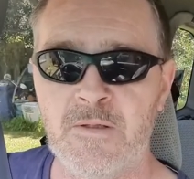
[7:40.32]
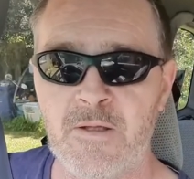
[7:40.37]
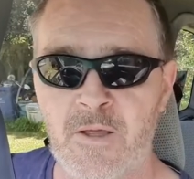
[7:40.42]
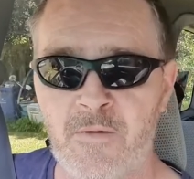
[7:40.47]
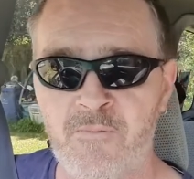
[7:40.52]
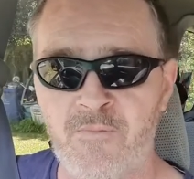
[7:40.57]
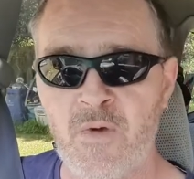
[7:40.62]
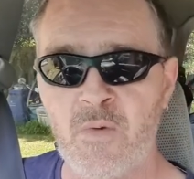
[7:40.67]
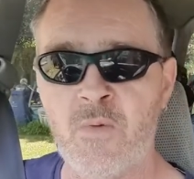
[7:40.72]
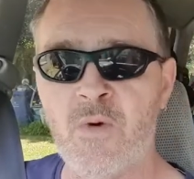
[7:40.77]

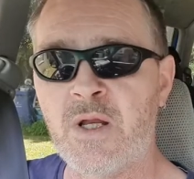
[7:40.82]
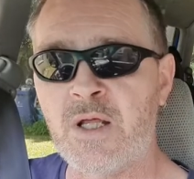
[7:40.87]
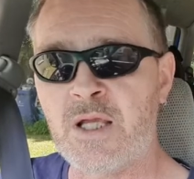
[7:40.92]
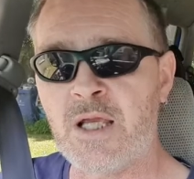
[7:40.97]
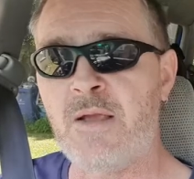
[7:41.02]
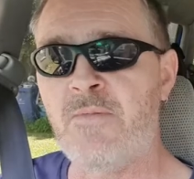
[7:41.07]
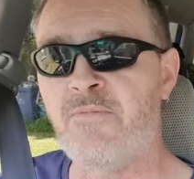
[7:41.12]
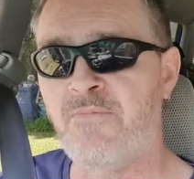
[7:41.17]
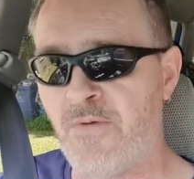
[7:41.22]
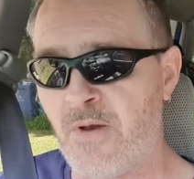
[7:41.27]
if you want to
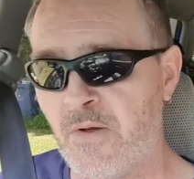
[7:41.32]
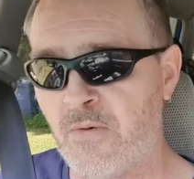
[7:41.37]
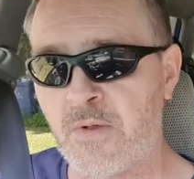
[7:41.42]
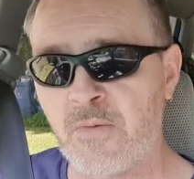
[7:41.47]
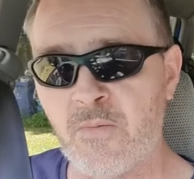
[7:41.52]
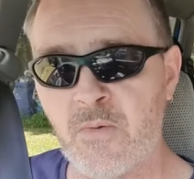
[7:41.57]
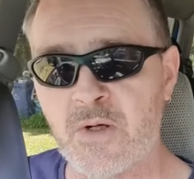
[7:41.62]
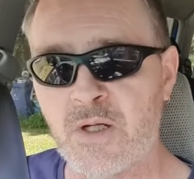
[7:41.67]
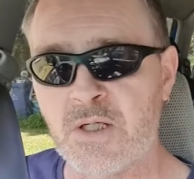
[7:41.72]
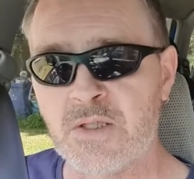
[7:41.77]
keep
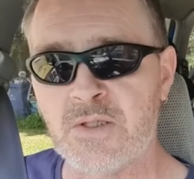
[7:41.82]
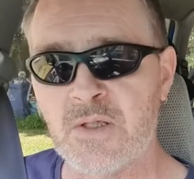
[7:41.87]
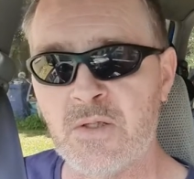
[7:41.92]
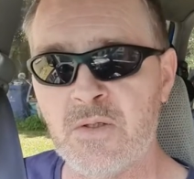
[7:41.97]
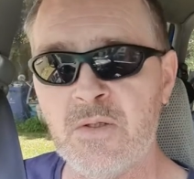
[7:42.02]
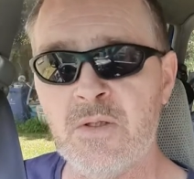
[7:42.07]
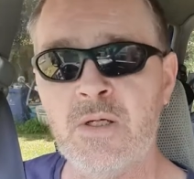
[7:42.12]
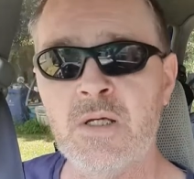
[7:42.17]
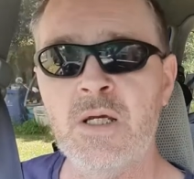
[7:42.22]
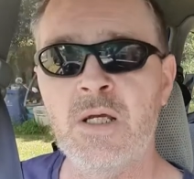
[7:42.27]
following what I
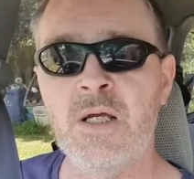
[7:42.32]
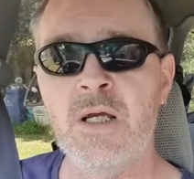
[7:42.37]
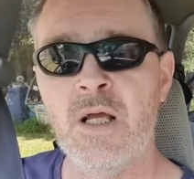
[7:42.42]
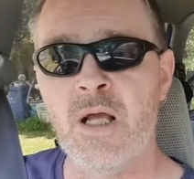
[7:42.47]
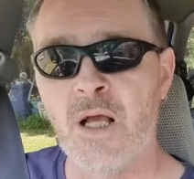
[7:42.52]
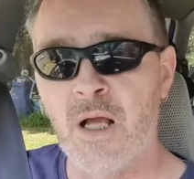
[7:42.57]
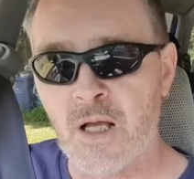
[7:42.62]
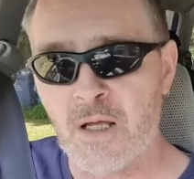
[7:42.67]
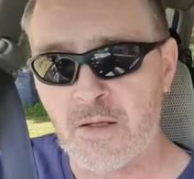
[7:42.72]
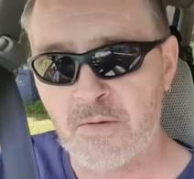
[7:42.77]
do,
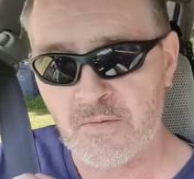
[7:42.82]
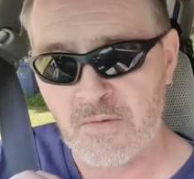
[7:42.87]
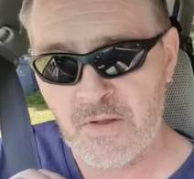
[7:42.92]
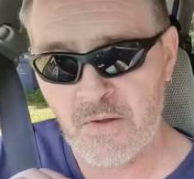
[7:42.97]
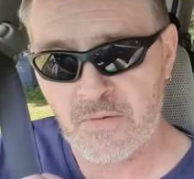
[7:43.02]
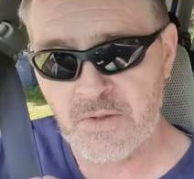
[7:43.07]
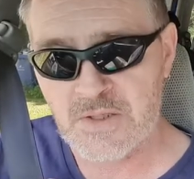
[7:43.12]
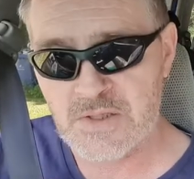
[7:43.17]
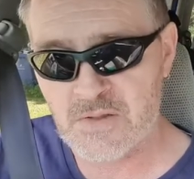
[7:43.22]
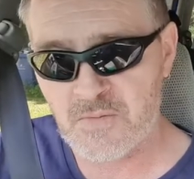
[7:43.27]

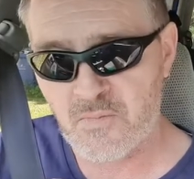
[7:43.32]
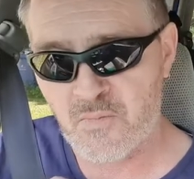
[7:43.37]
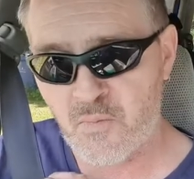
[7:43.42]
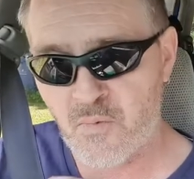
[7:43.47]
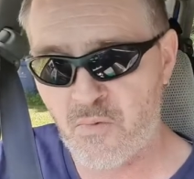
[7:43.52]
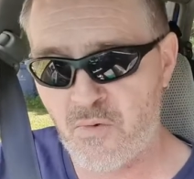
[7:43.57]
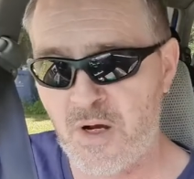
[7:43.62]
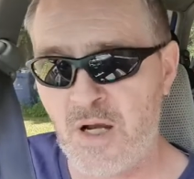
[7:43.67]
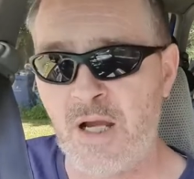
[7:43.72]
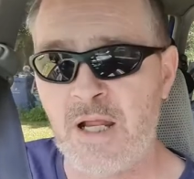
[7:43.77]
there is some
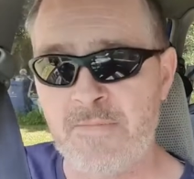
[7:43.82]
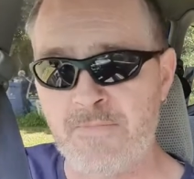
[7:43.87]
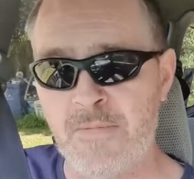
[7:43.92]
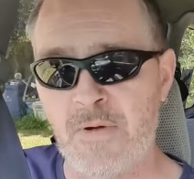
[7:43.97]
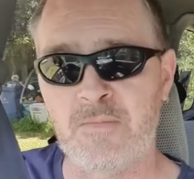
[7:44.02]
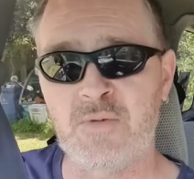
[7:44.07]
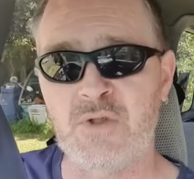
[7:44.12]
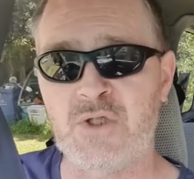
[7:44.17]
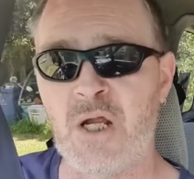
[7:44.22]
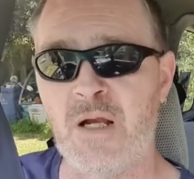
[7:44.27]
really
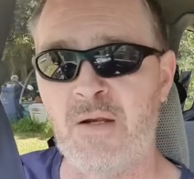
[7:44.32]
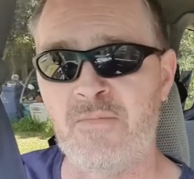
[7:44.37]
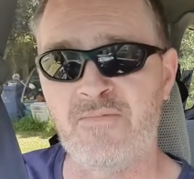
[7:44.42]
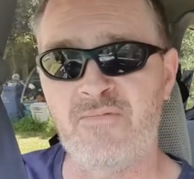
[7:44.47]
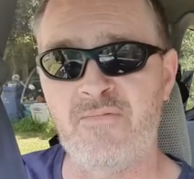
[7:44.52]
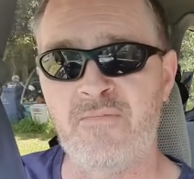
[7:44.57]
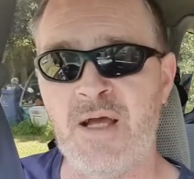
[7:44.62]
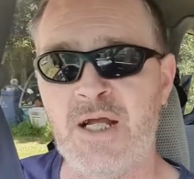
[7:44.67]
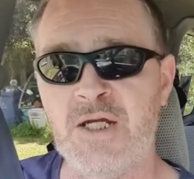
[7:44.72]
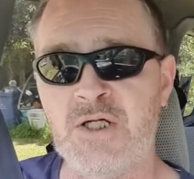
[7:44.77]
bombshell
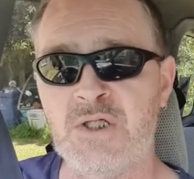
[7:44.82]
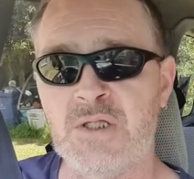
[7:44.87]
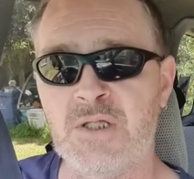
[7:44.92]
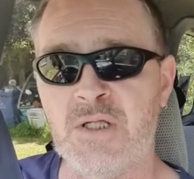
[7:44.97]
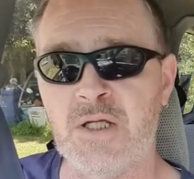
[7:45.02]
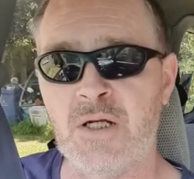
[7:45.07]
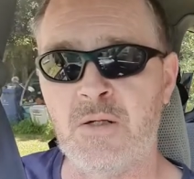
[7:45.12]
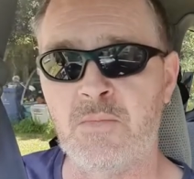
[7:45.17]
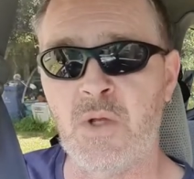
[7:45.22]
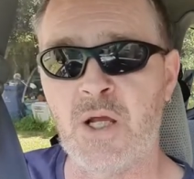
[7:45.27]
information
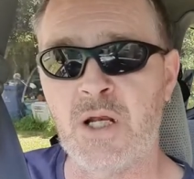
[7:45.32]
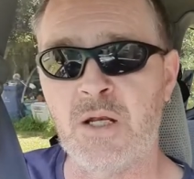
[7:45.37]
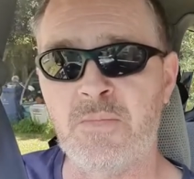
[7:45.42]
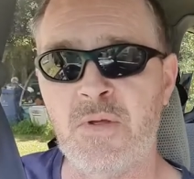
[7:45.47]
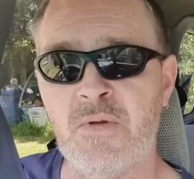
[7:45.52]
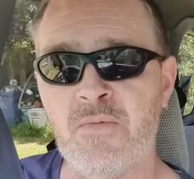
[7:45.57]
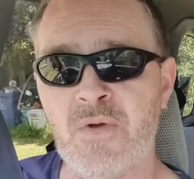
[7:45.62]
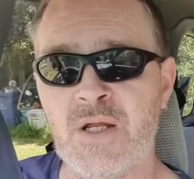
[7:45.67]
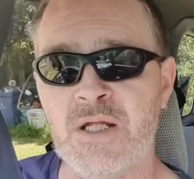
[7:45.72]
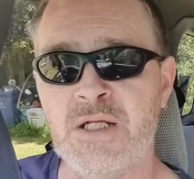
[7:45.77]
that I'm going to
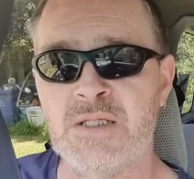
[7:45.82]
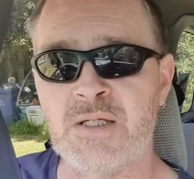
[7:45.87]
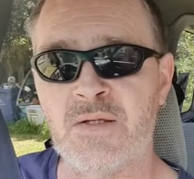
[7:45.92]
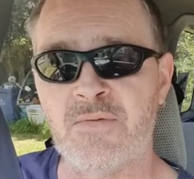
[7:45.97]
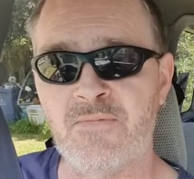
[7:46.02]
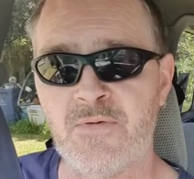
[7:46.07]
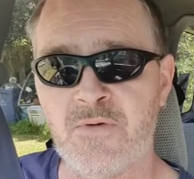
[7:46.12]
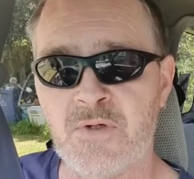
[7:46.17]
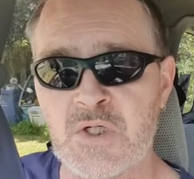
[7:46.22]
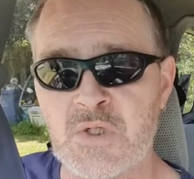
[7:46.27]
be
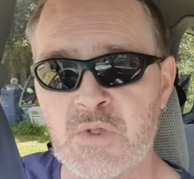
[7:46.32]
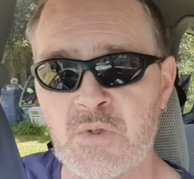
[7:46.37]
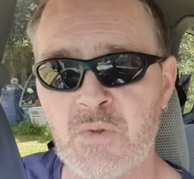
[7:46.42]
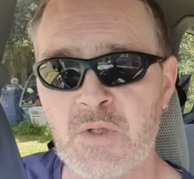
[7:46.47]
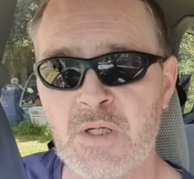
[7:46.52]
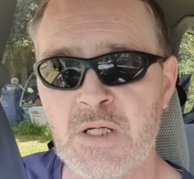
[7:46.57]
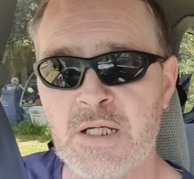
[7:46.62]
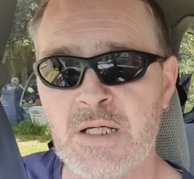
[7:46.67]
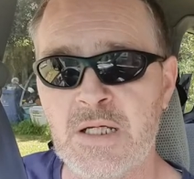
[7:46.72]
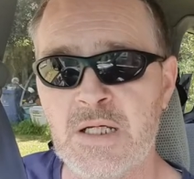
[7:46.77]
releasing very
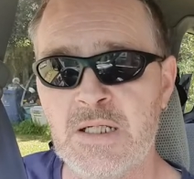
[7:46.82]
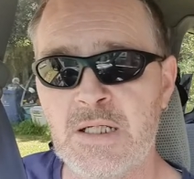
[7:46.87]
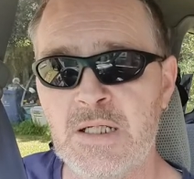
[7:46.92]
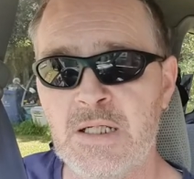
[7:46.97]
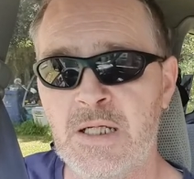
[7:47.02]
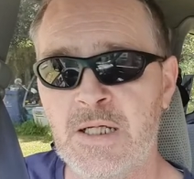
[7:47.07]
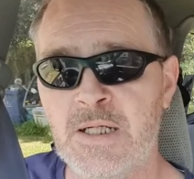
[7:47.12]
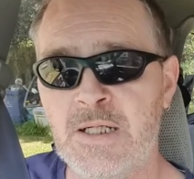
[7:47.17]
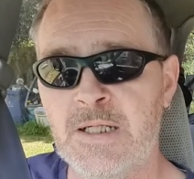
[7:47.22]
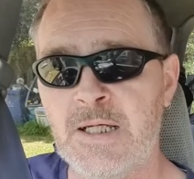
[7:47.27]
shortly.
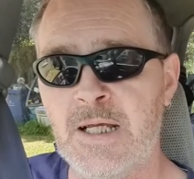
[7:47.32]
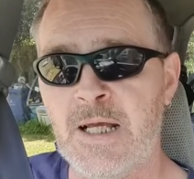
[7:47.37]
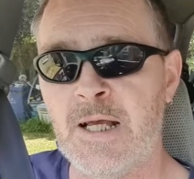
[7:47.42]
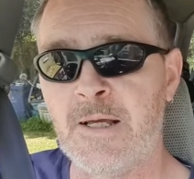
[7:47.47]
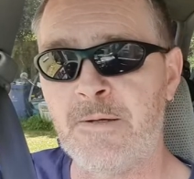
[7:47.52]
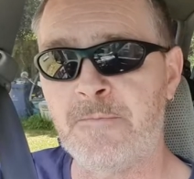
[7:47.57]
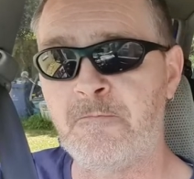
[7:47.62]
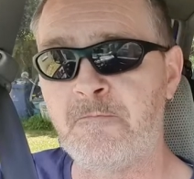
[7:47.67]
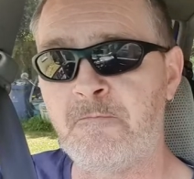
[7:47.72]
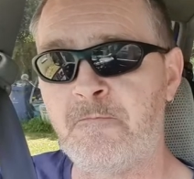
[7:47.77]

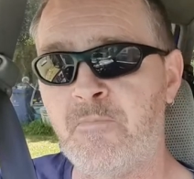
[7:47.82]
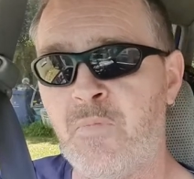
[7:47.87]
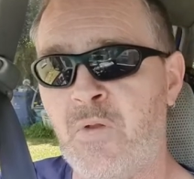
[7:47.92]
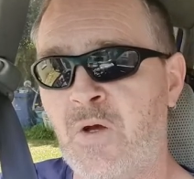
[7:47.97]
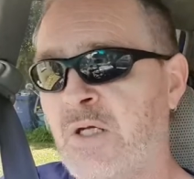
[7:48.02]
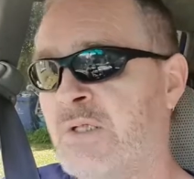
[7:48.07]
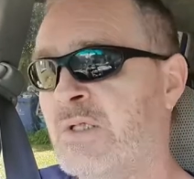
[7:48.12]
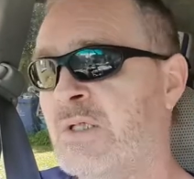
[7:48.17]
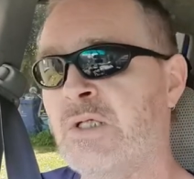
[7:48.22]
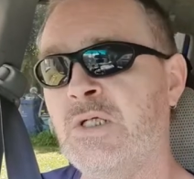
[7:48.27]

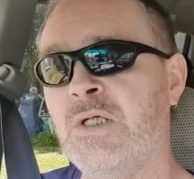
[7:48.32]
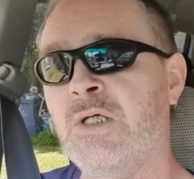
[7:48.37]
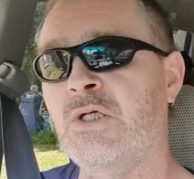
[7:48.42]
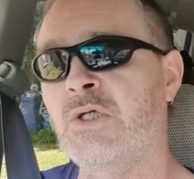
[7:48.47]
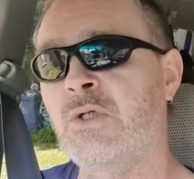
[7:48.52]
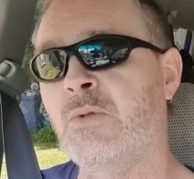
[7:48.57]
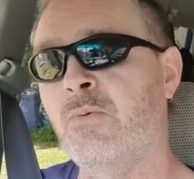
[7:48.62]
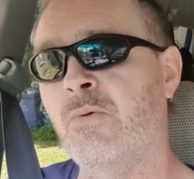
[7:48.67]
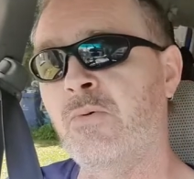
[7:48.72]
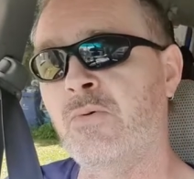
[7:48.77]
I
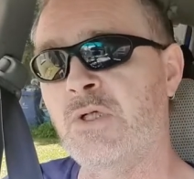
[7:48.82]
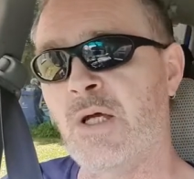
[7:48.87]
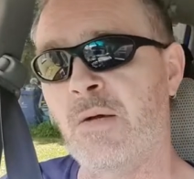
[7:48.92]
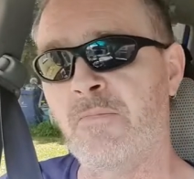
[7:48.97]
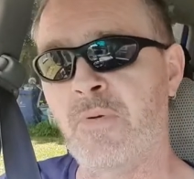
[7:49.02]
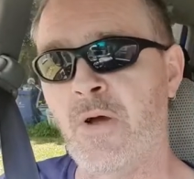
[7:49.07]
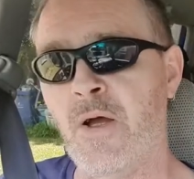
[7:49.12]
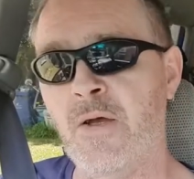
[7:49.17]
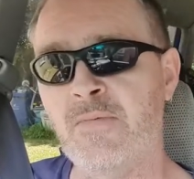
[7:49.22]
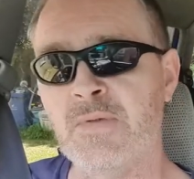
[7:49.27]
suggest you all
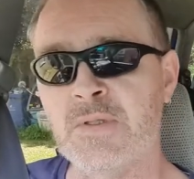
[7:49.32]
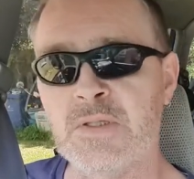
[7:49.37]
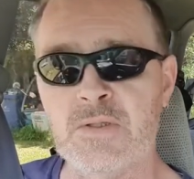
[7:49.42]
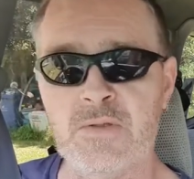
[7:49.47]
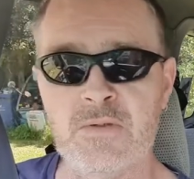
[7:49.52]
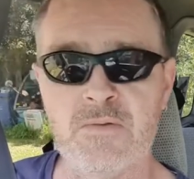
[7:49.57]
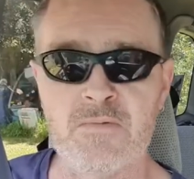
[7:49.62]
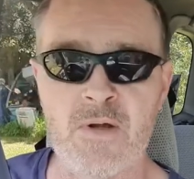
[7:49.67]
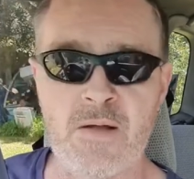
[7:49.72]
jump over to